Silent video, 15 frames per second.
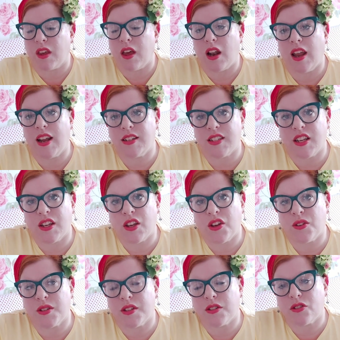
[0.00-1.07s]
lady
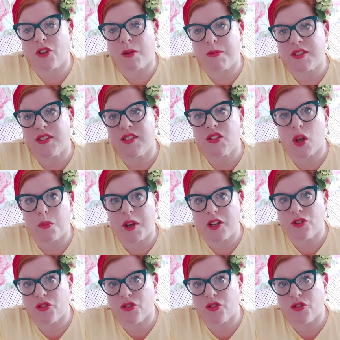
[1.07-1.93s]
whose Instagram is Sewing